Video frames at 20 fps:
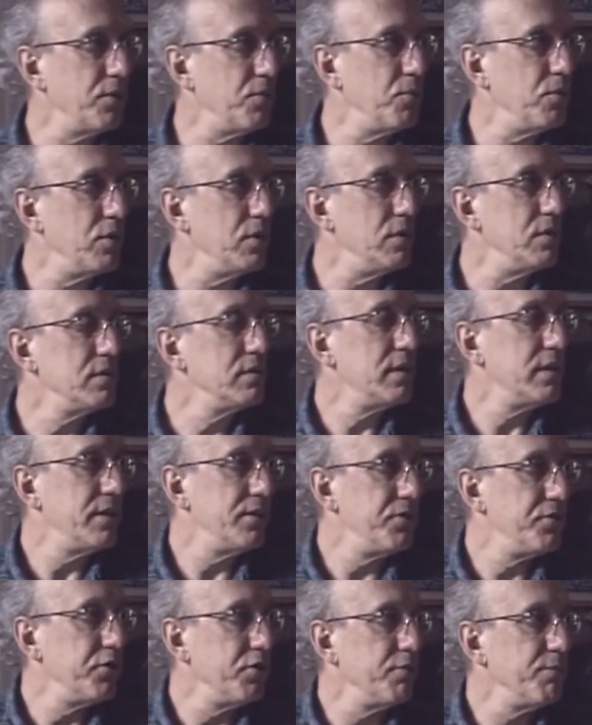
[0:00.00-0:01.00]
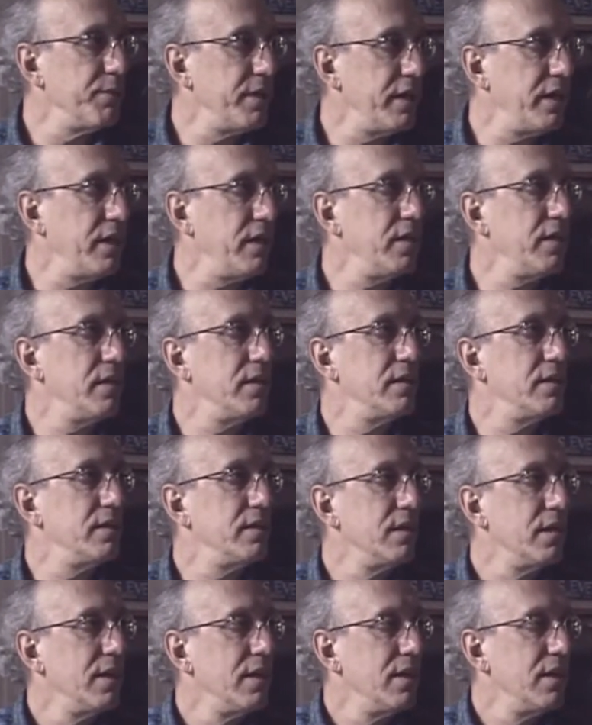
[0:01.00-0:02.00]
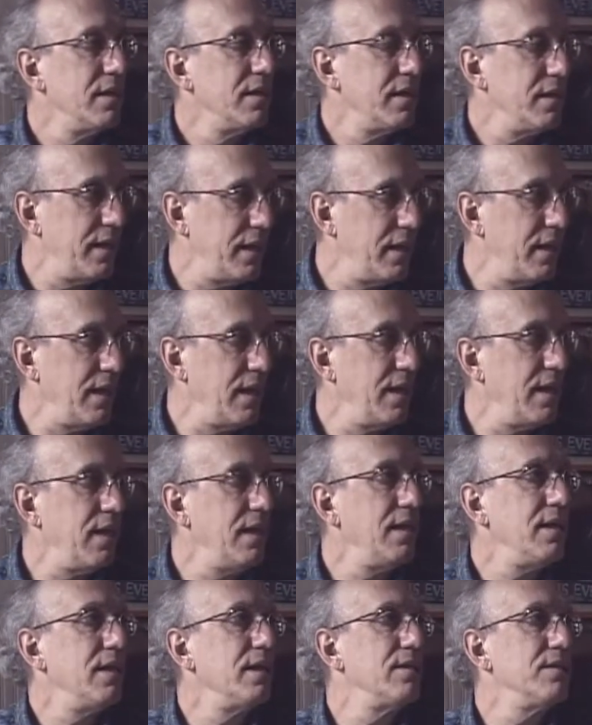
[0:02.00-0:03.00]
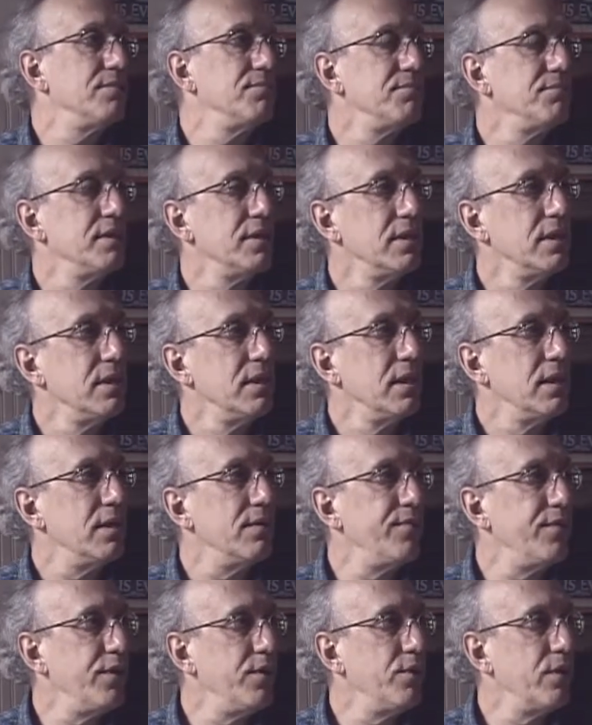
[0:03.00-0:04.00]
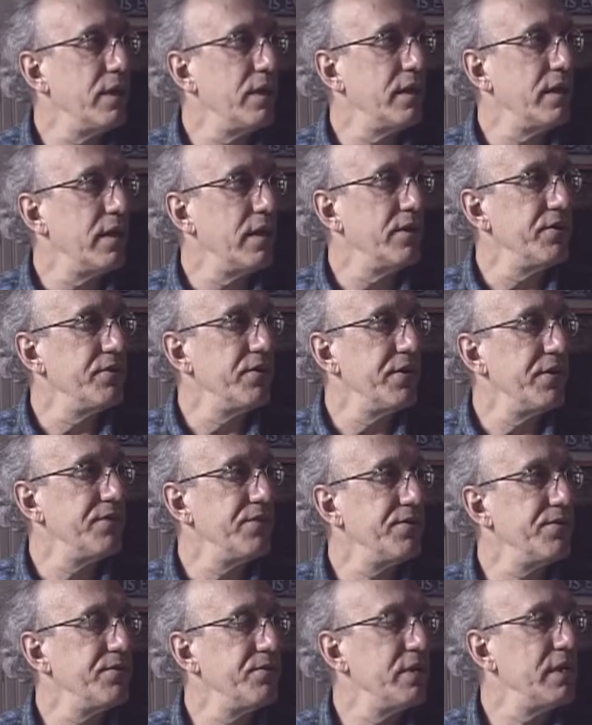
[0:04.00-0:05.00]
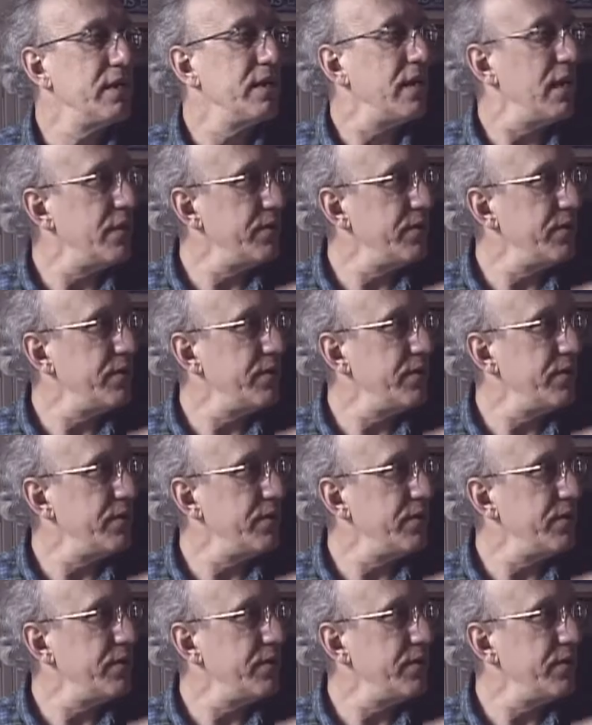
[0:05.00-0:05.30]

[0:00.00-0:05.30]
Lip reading: the world, in Germany and Italy and a few other countries, really